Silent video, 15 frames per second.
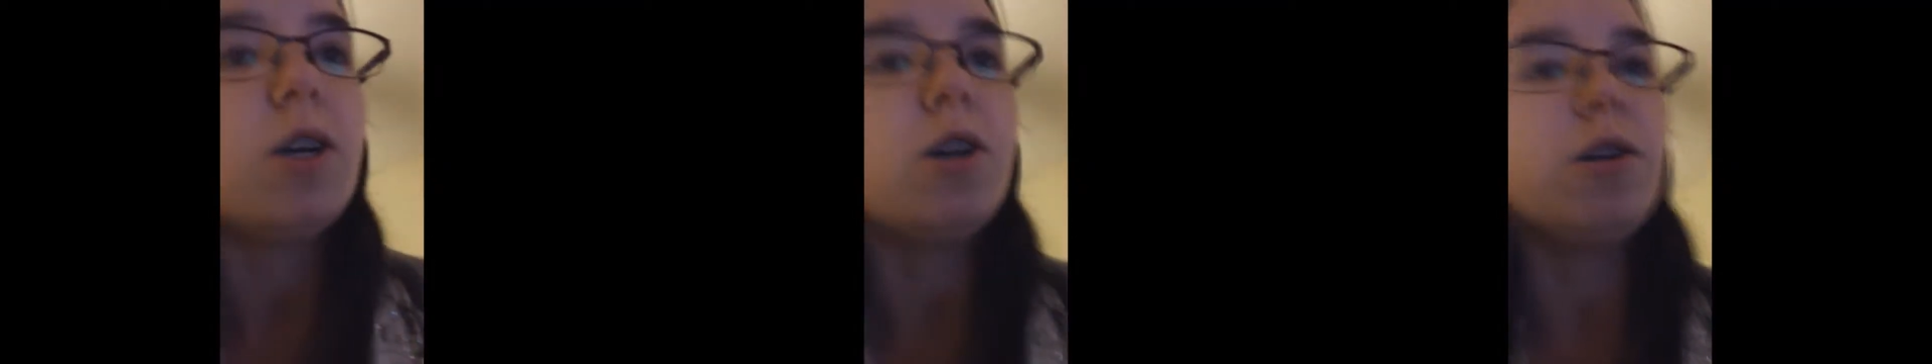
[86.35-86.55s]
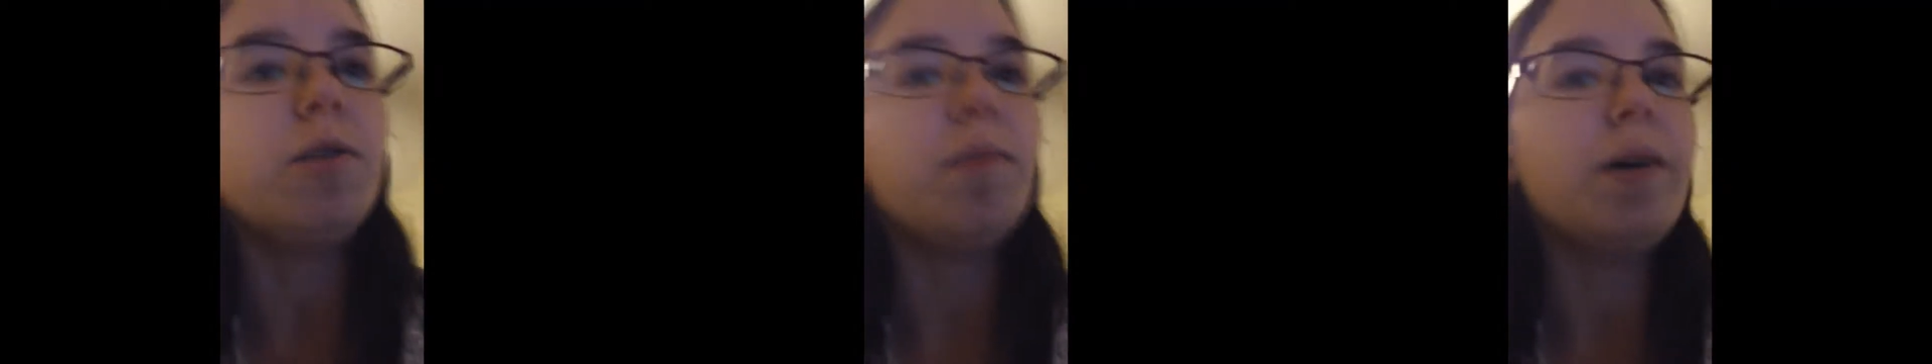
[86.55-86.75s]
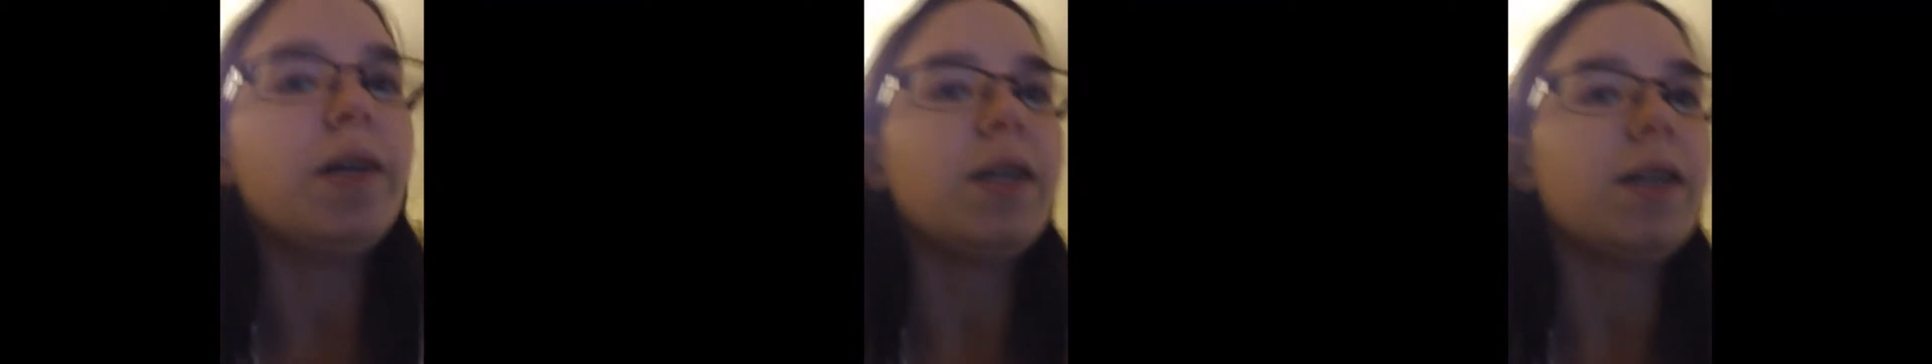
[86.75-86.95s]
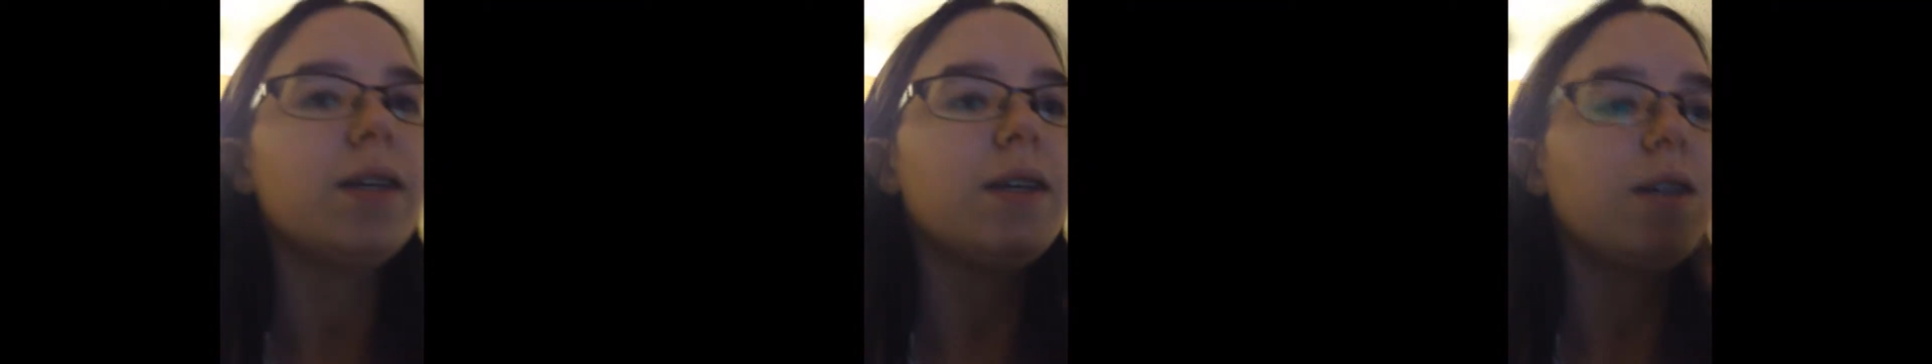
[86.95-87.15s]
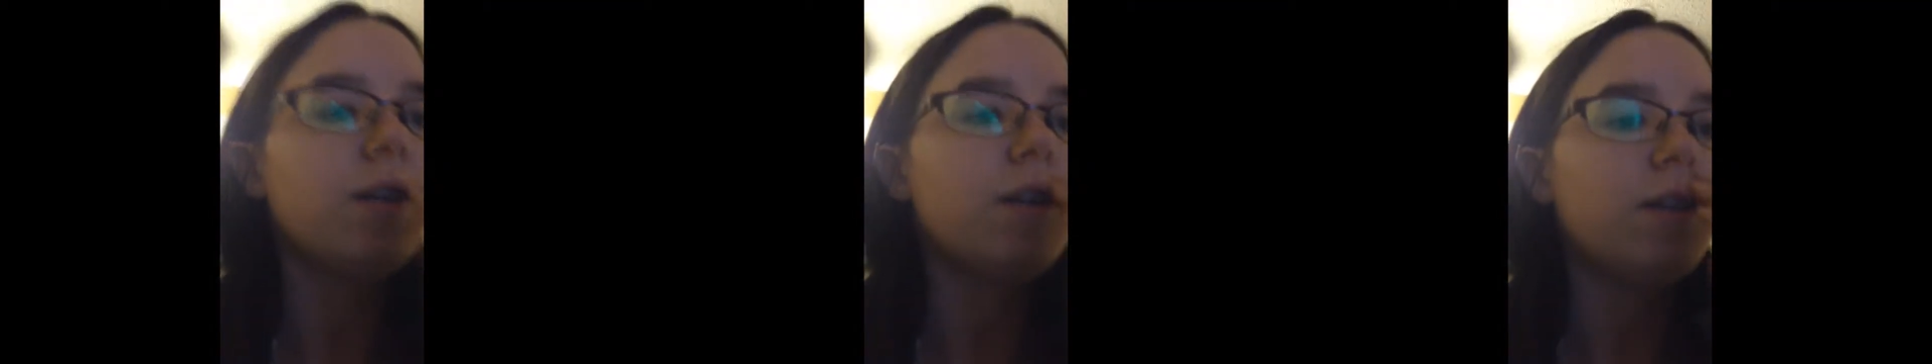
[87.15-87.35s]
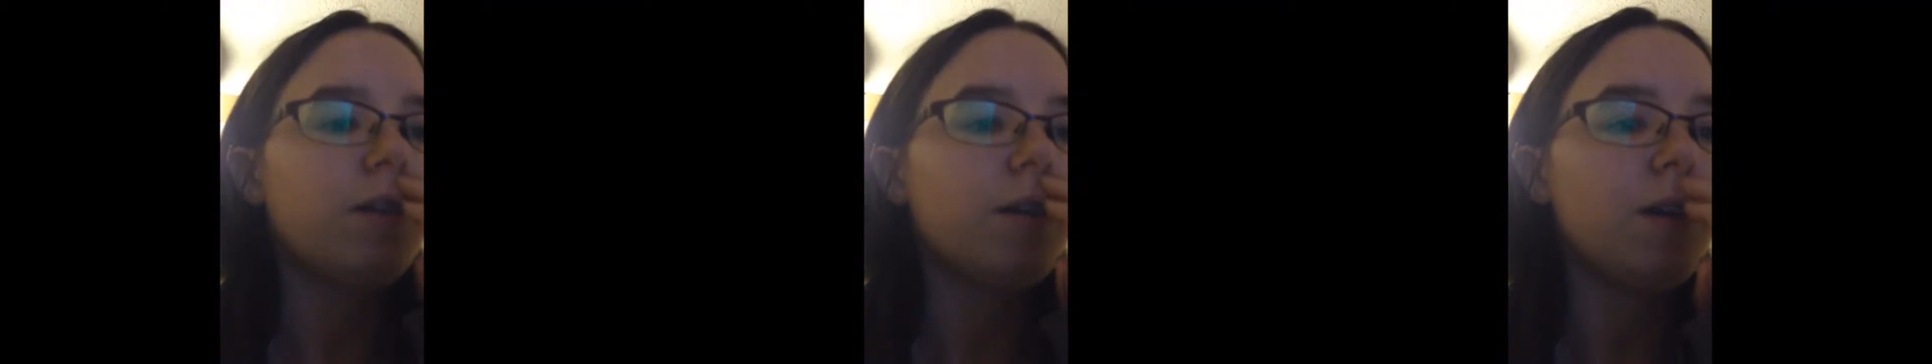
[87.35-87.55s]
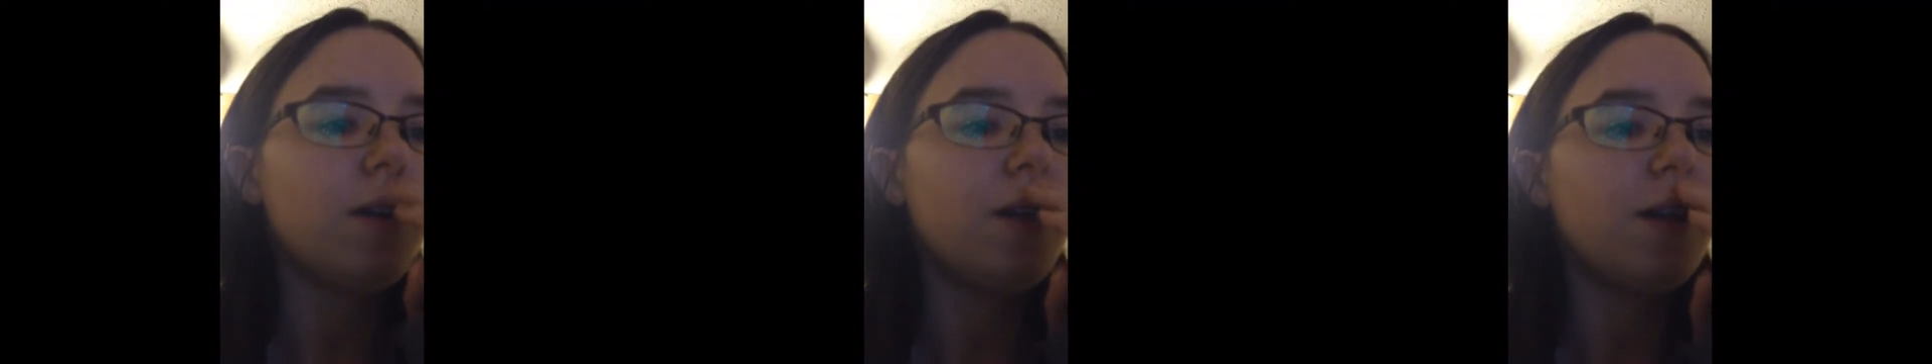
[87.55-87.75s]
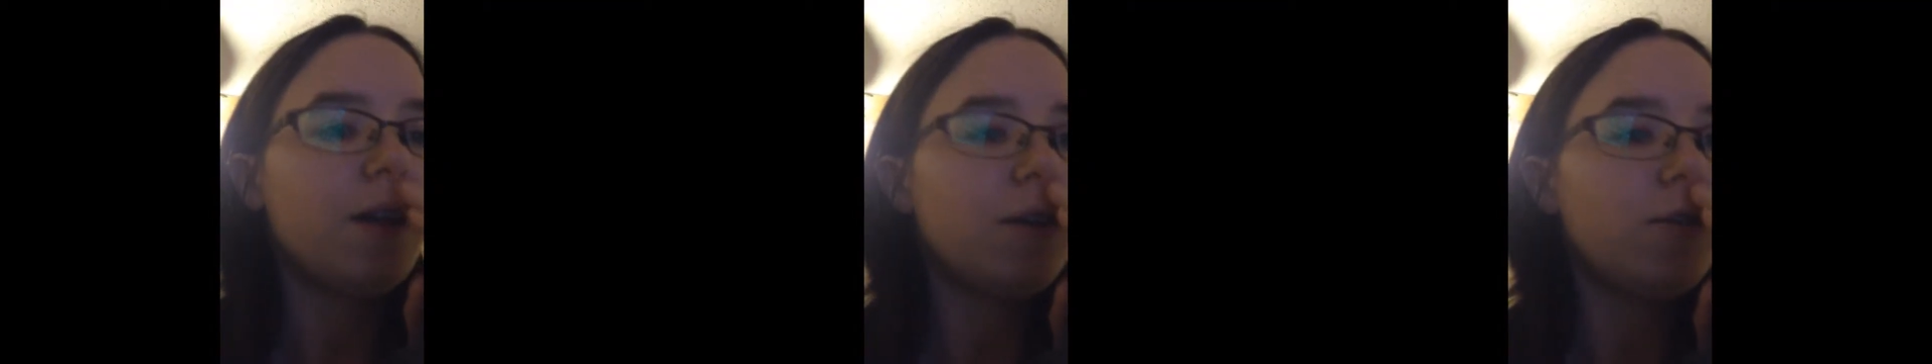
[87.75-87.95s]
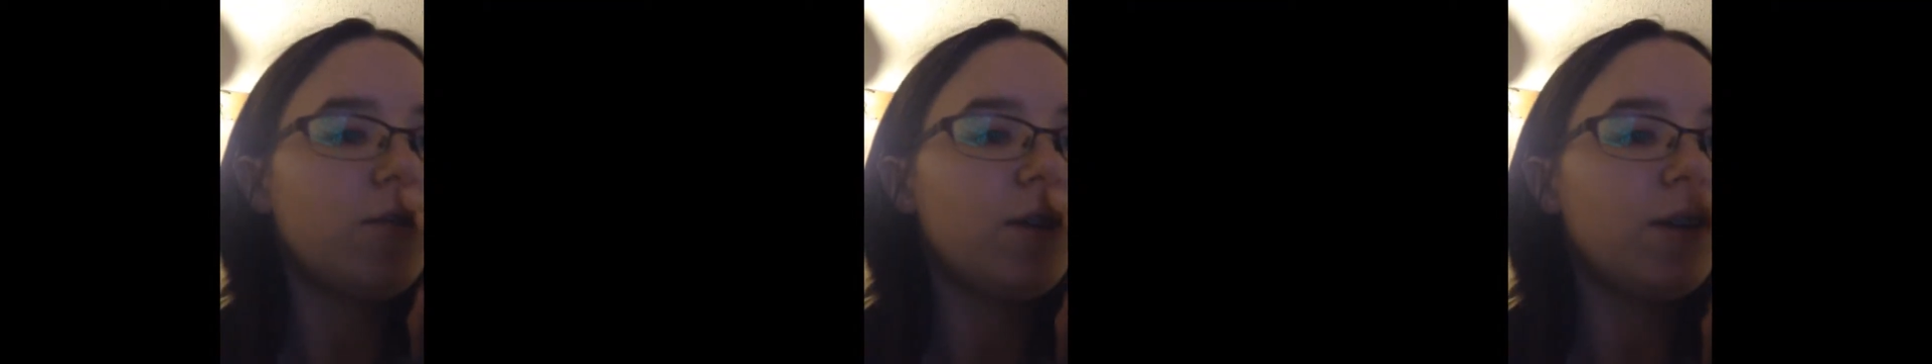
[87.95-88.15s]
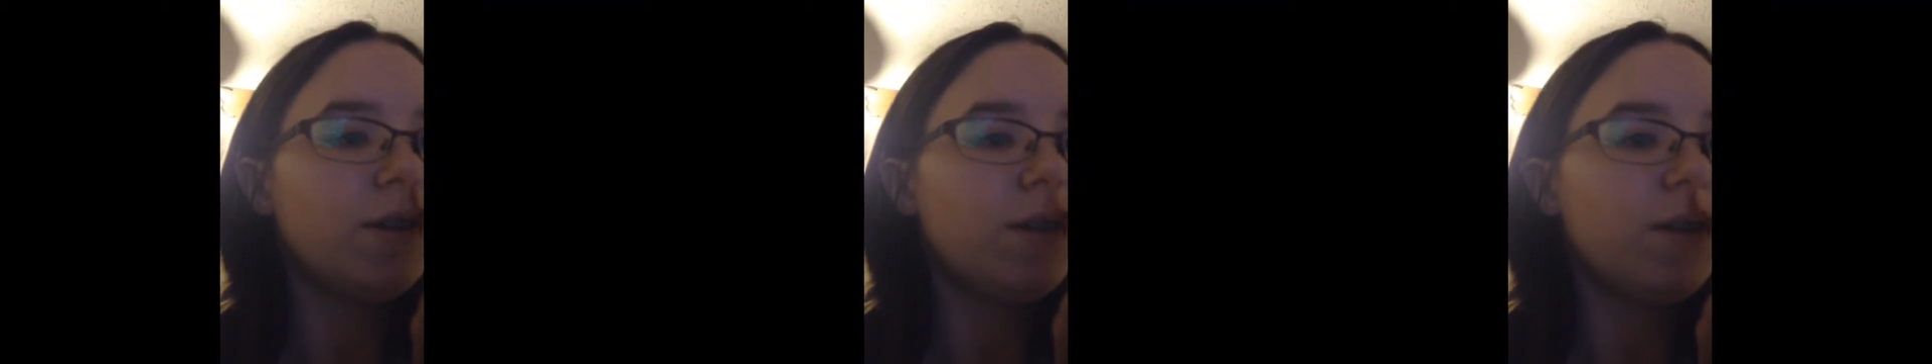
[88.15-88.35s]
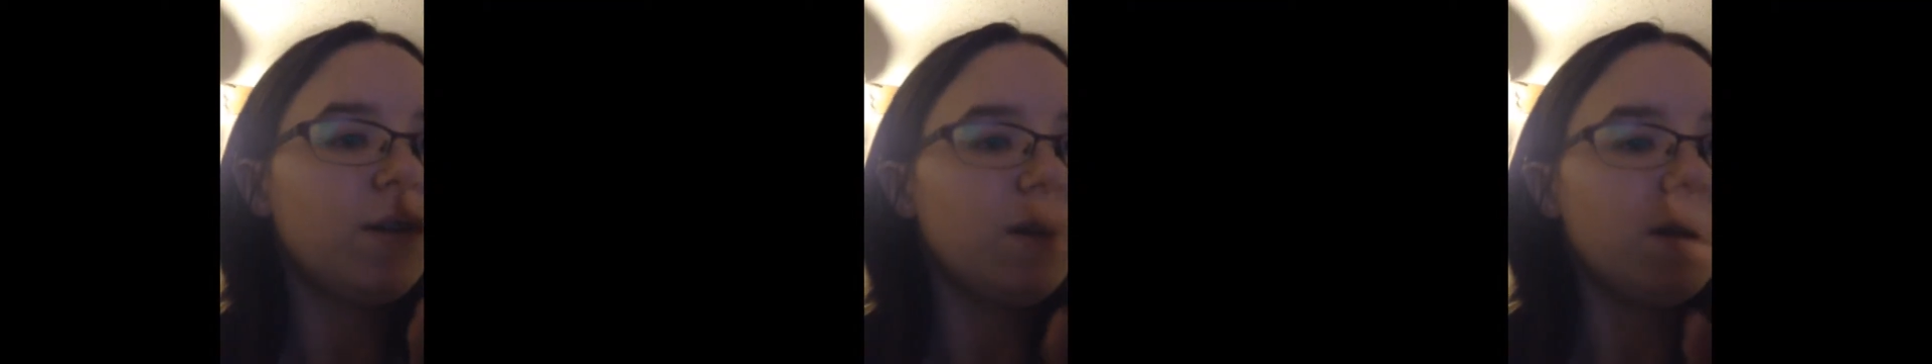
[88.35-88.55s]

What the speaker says: I get dehydrated,